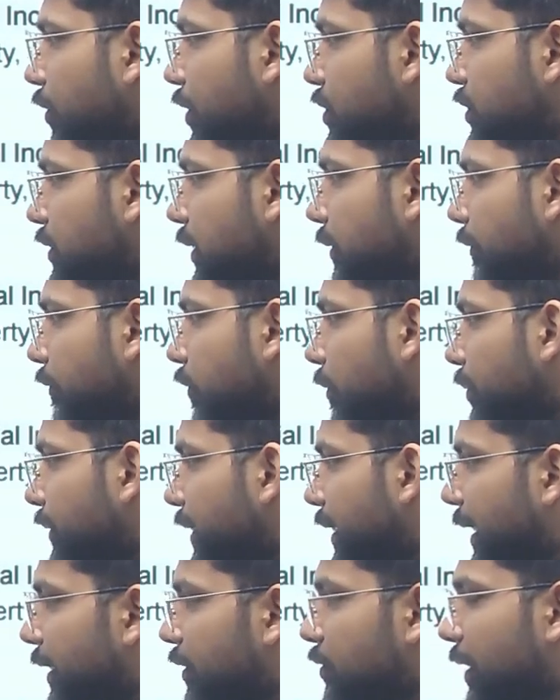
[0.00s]
question from
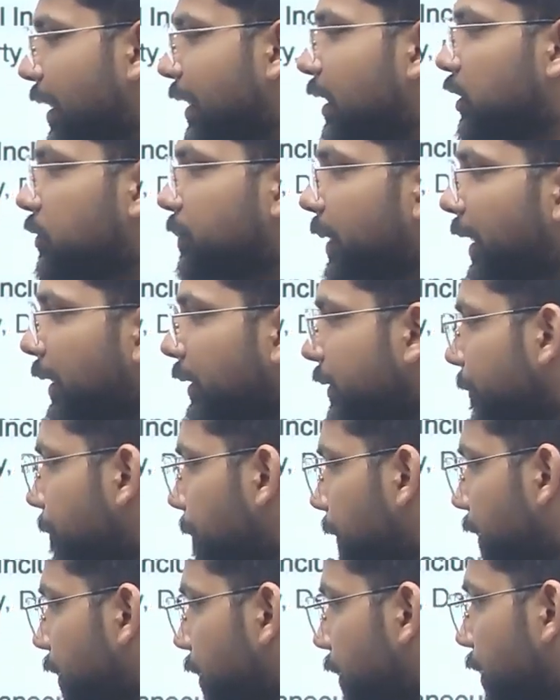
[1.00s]
trade you can expect.
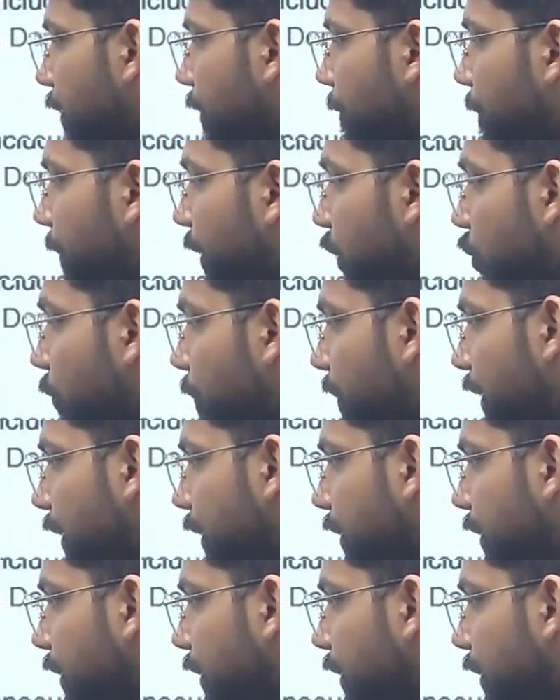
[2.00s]
BOP.